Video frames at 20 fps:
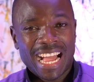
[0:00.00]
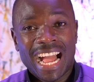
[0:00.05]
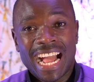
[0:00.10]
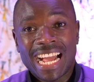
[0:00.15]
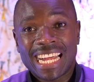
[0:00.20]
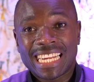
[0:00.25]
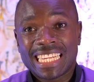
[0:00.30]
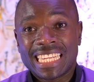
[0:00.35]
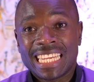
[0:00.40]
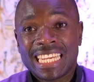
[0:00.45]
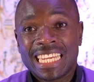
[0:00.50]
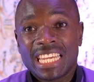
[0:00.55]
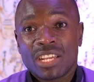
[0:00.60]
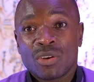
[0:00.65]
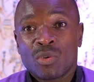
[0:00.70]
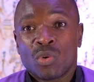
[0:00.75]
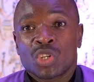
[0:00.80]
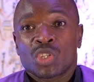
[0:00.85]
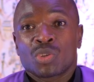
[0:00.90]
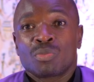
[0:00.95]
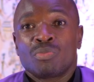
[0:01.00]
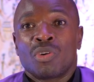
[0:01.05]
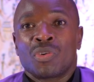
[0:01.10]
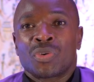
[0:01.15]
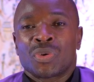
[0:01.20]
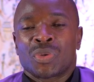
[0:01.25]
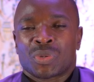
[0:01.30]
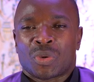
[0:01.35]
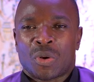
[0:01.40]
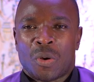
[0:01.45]
And he was
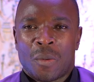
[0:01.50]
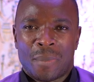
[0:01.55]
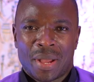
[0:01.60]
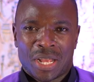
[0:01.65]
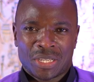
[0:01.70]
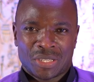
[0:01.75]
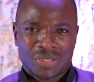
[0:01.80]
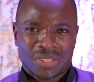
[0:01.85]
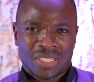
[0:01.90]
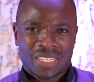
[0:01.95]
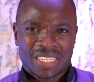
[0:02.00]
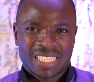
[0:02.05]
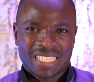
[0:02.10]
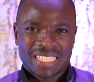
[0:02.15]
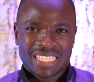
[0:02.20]
moved with compassion